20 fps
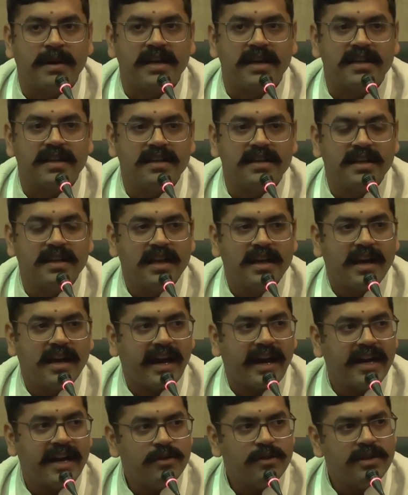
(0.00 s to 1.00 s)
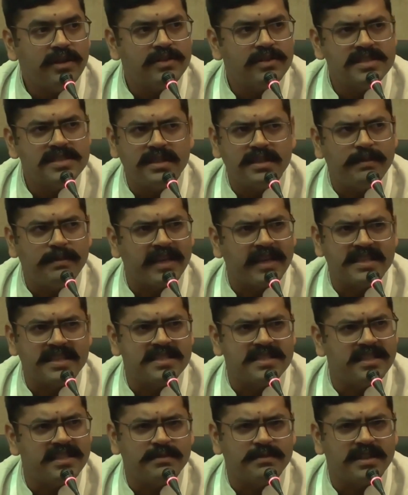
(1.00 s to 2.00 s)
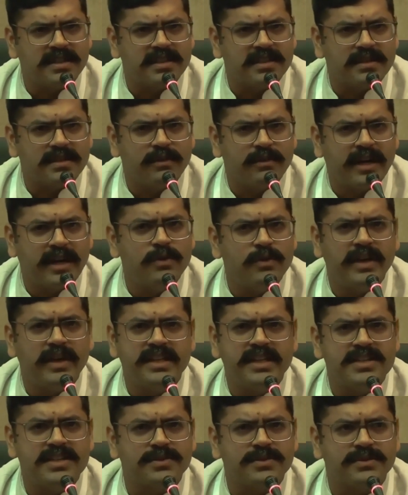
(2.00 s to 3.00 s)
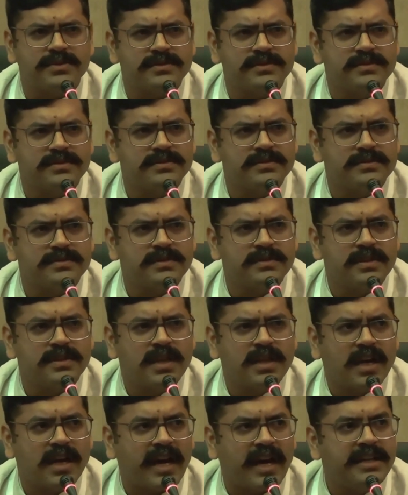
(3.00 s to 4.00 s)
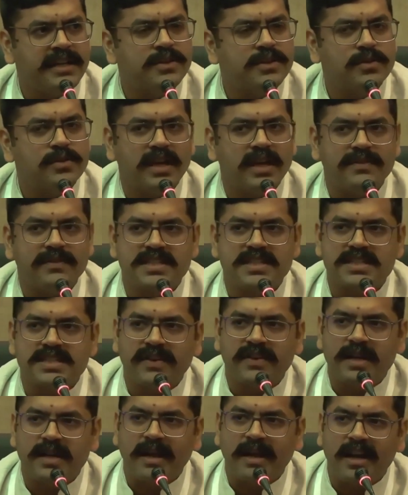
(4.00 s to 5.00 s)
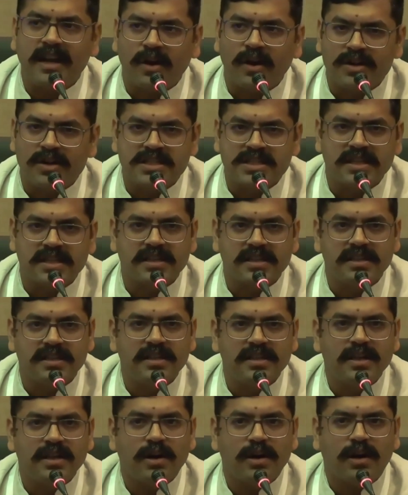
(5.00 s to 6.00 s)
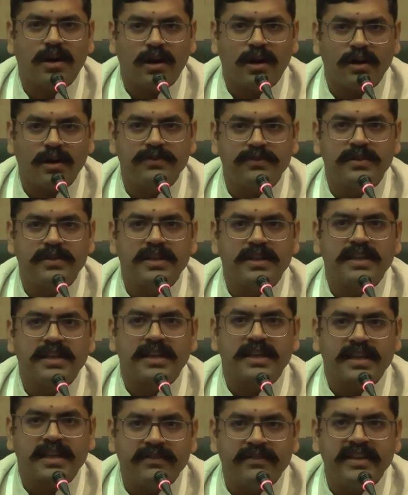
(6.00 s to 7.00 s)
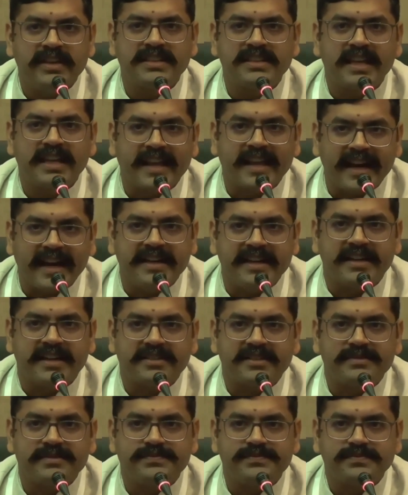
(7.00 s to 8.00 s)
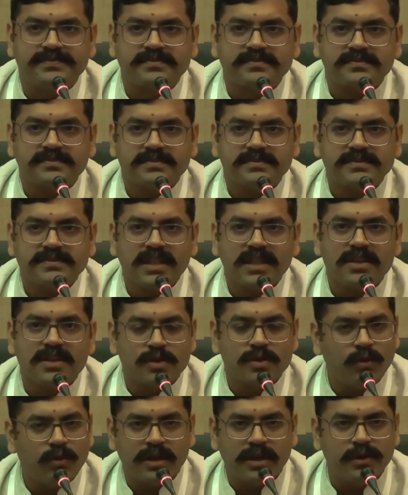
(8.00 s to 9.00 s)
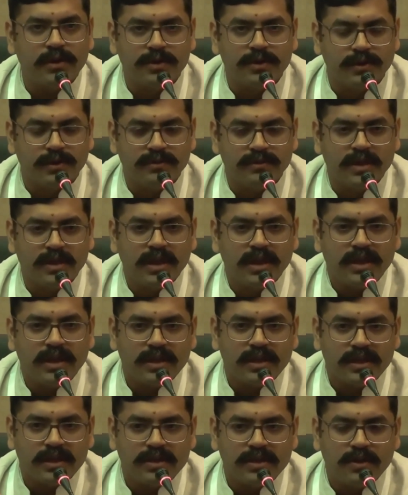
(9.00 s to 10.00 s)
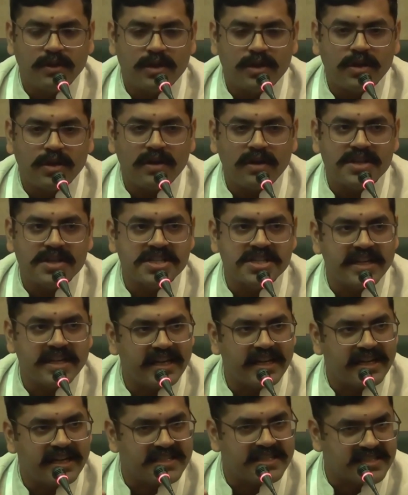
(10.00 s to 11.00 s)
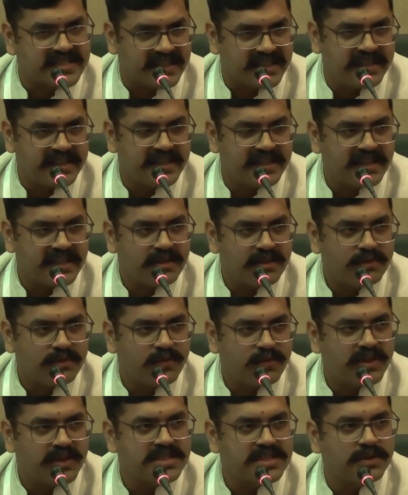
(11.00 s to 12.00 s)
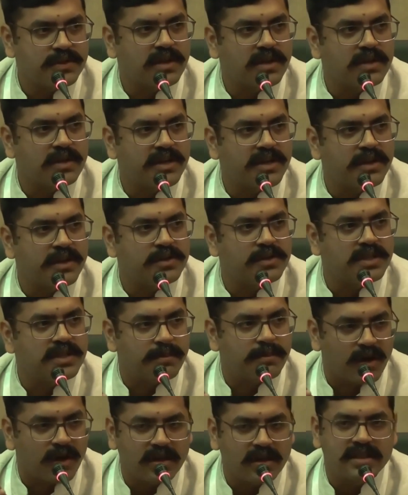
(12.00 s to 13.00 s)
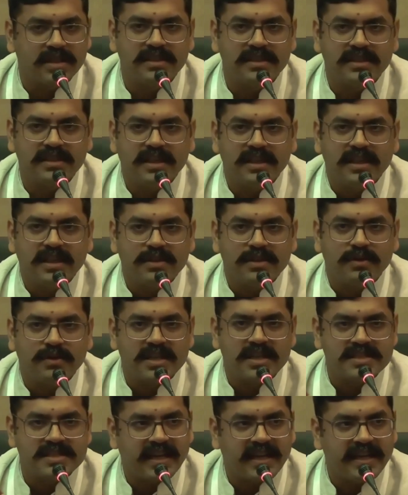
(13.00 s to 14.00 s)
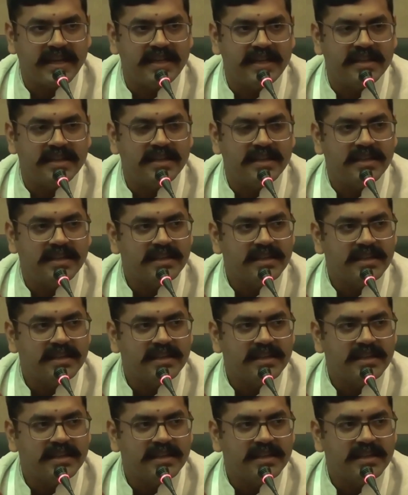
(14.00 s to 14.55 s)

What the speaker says: part, I don't need to see the bank statement. Why do I need to? I need to find my logic of giving the credit. So what you do, you don't share a discrete data. First you convert into the block. You decide